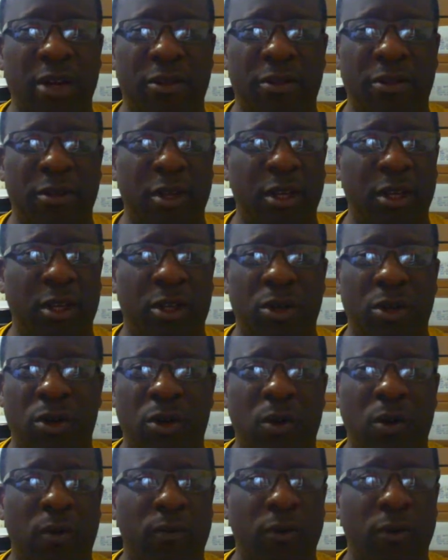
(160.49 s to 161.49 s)
I think,
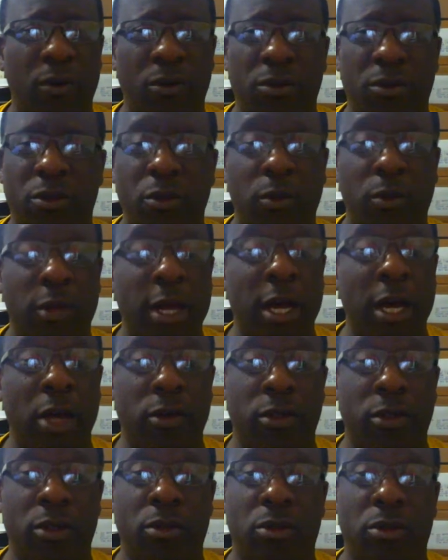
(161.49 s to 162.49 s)
over
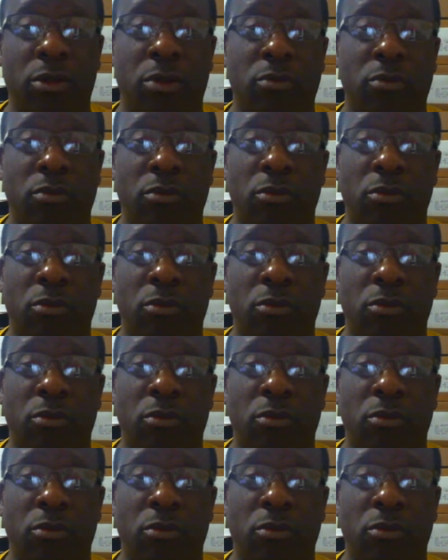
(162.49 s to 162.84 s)
$2,000